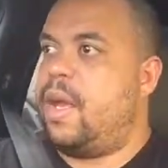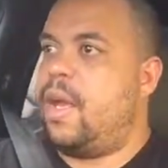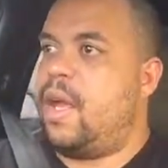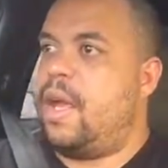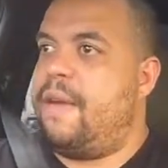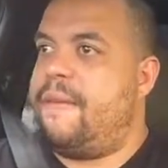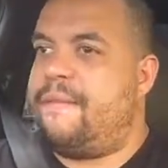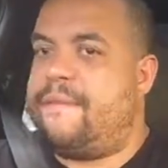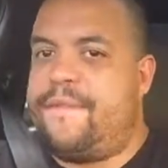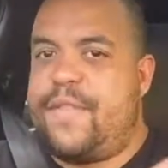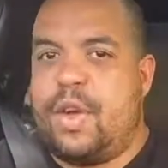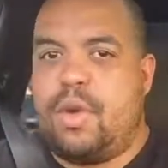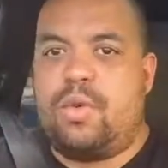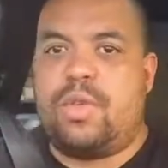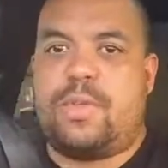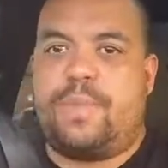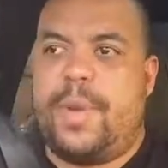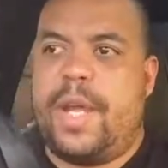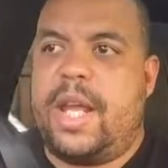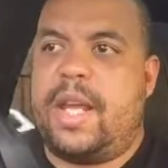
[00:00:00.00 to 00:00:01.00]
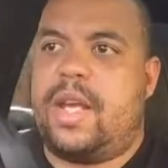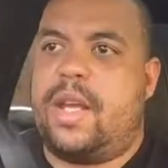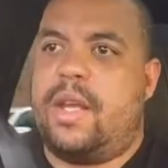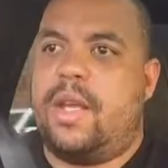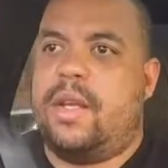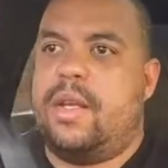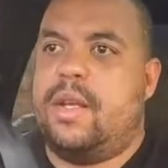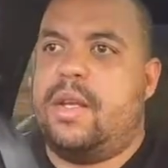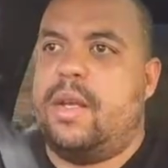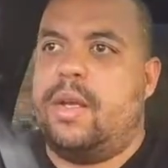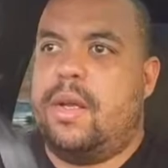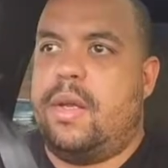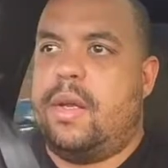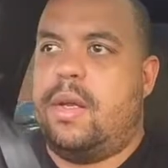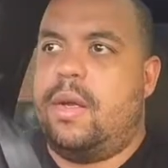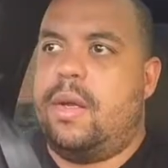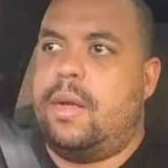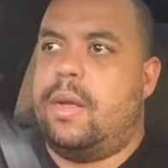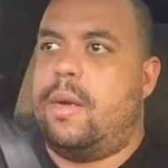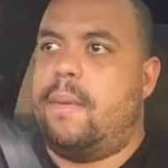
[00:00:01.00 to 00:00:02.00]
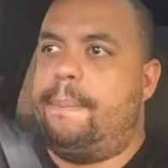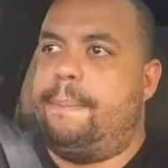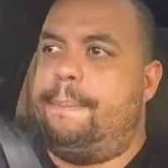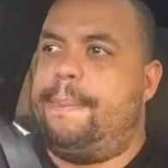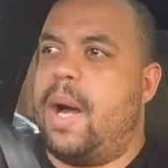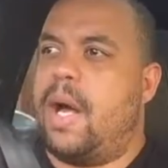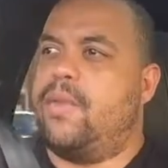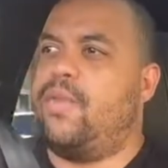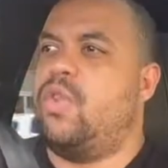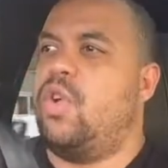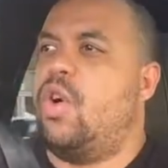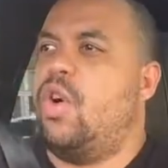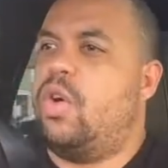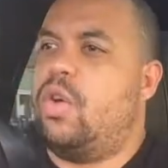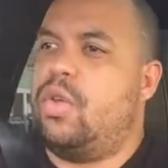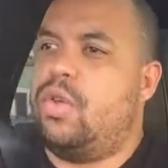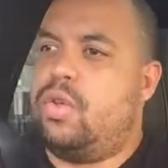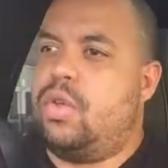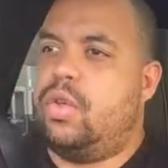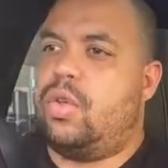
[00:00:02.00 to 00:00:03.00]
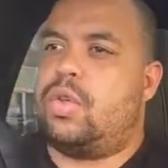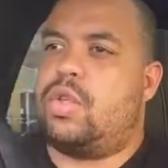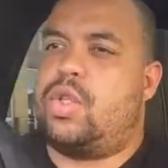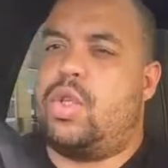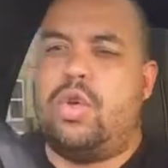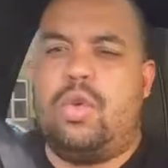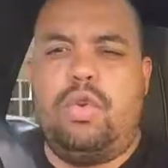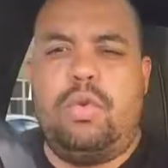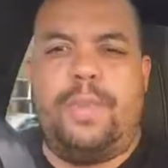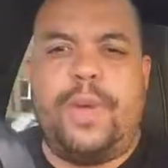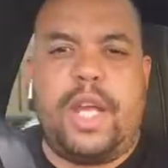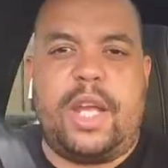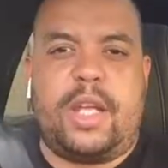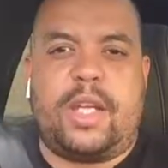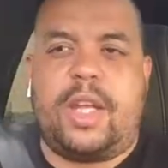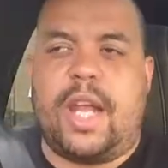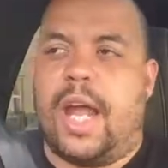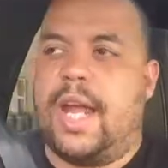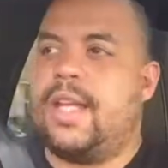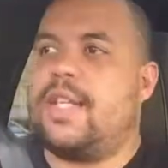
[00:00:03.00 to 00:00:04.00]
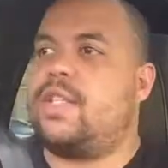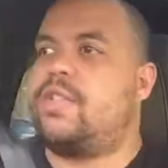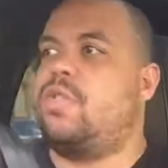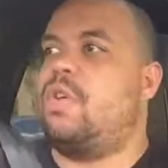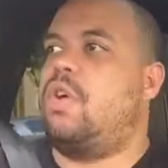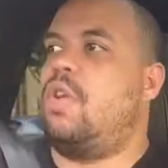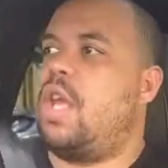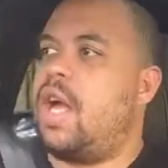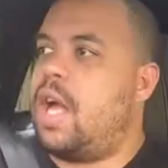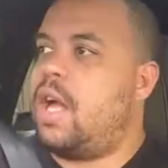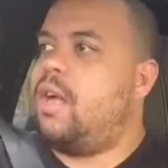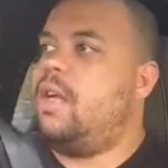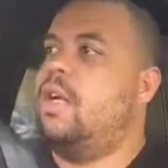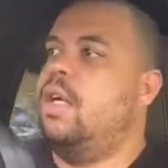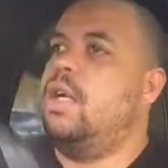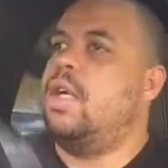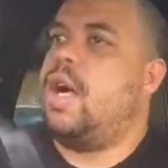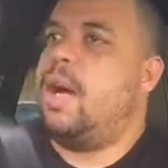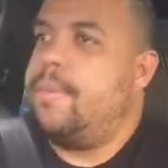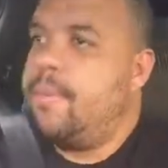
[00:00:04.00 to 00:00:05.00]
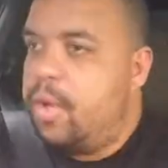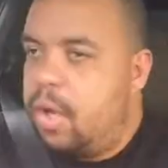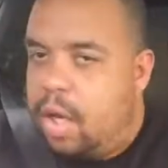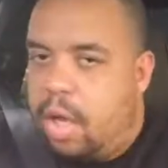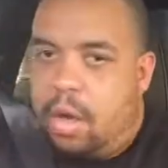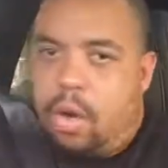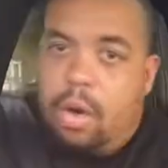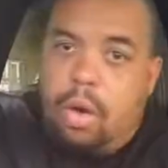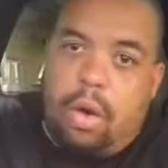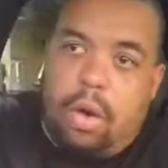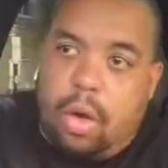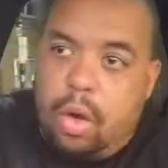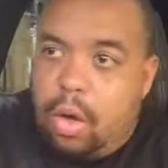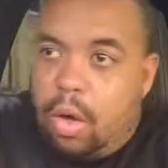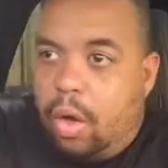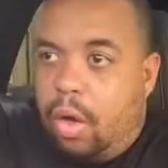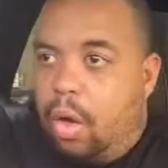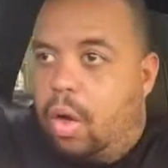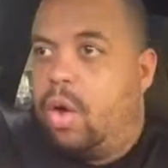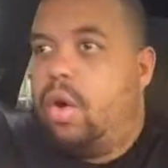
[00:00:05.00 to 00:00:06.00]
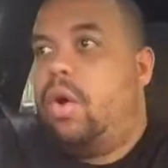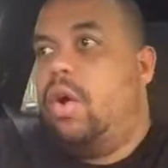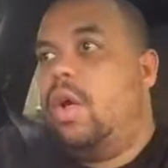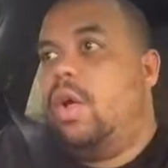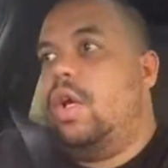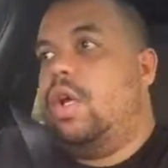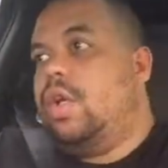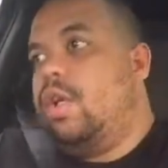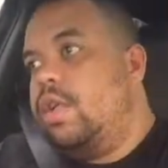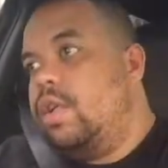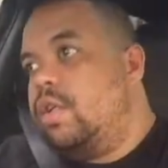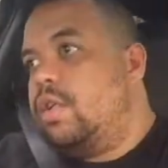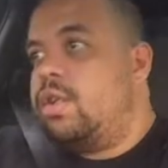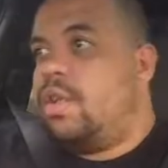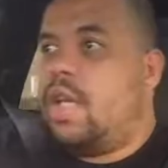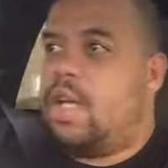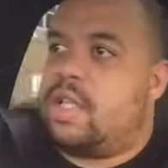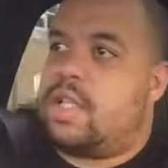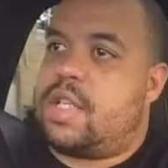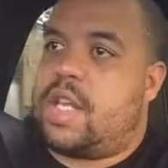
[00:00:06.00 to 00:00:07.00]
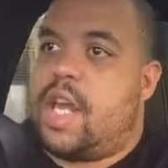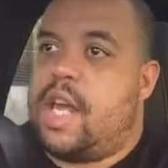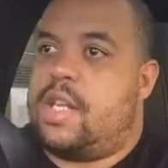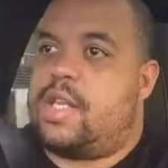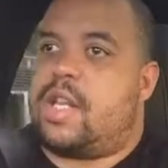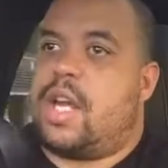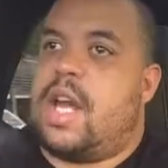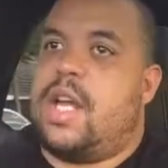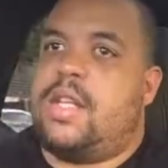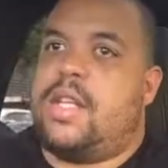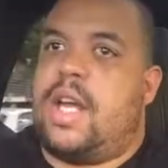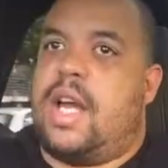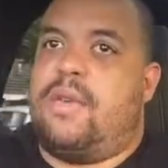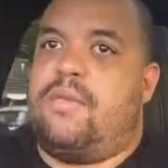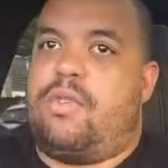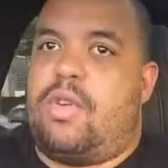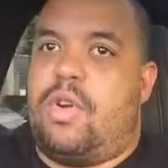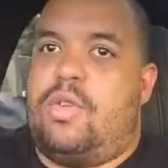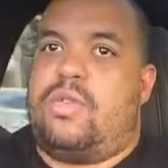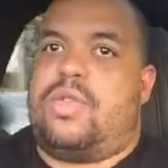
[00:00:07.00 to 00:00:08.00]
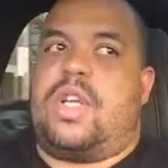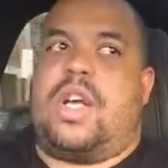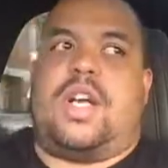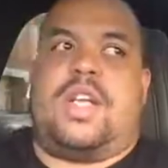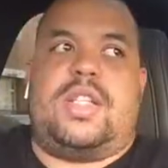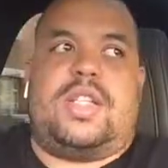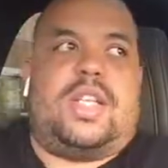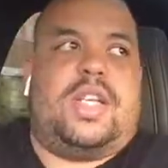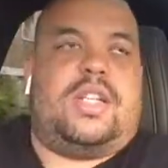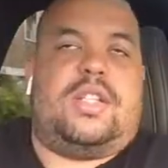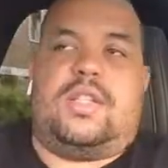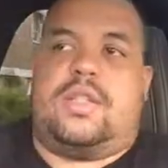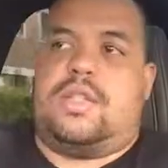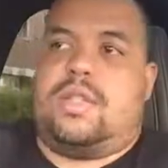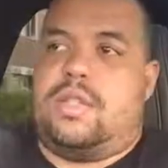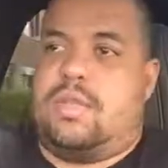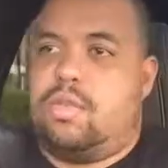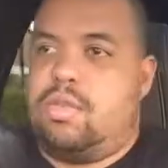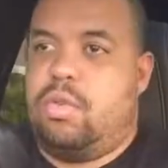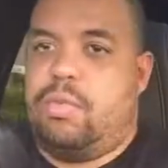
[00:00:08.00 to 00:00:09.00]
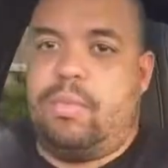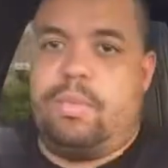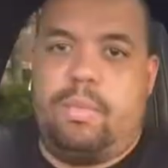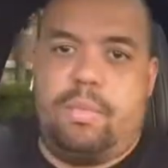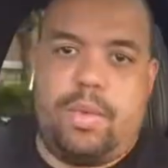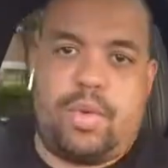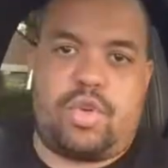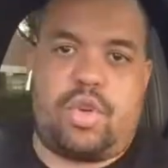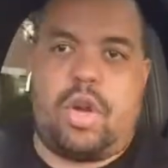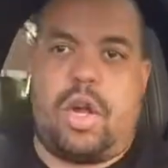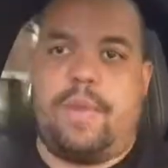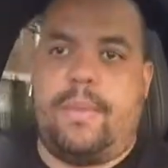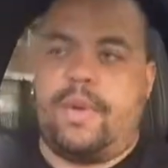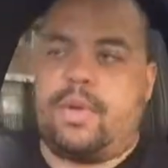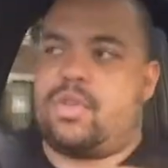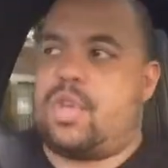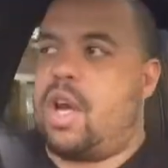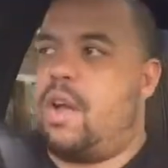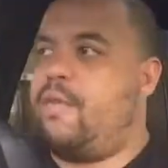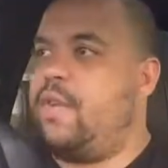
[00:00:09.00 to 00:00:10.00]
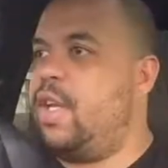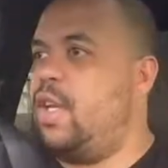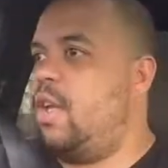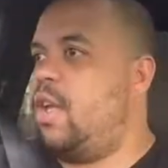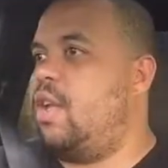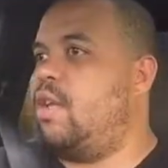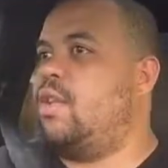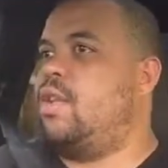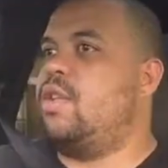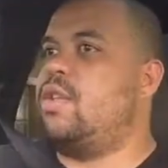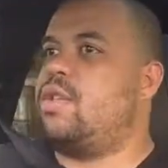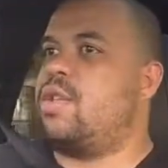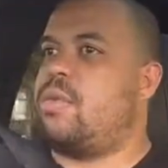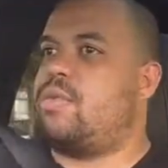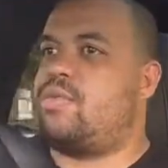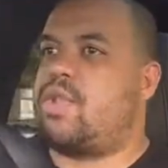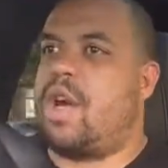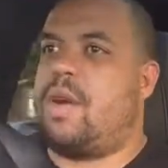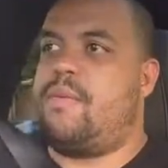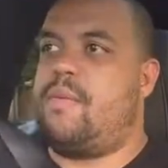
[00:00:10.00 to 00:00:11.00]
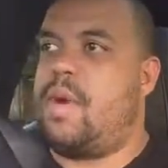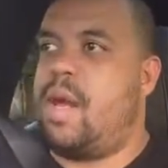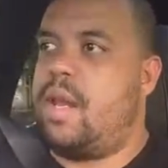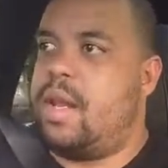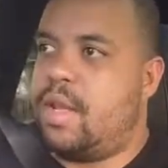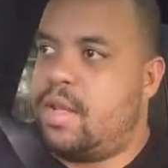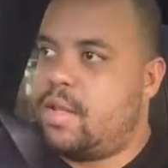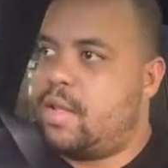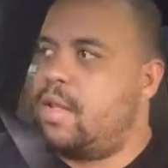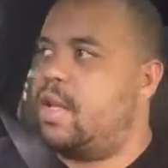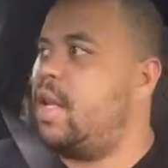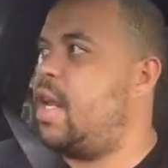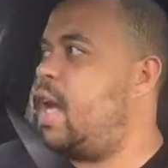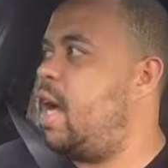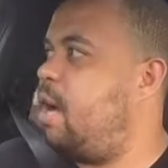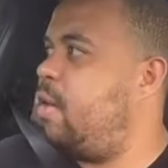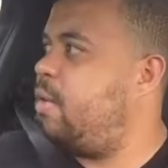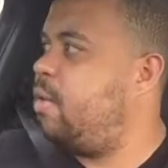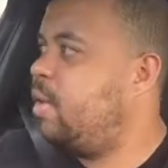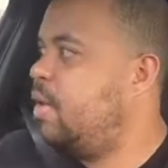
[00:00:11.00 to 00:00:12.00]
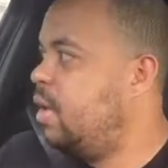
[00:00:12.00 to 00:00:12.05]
it feels big, but not too big. Like, it's not like, I'm not like like scared going down roads. Like I said, do majority of my driving in London, so I'm driving around London now,